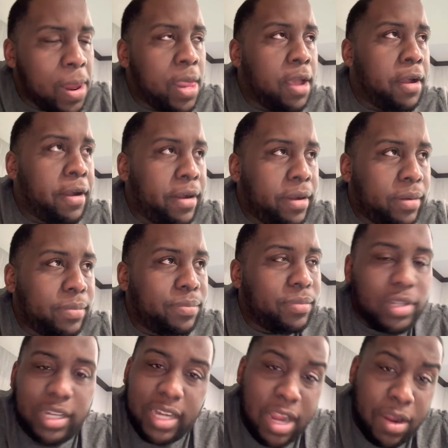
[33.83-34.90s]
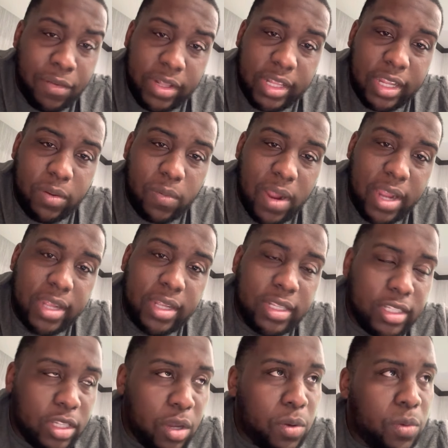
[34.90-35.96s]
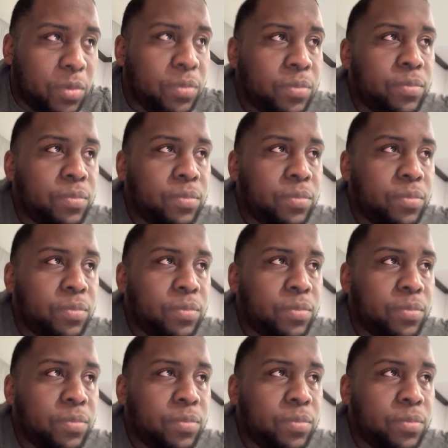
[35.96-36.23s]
um, and everything, right? So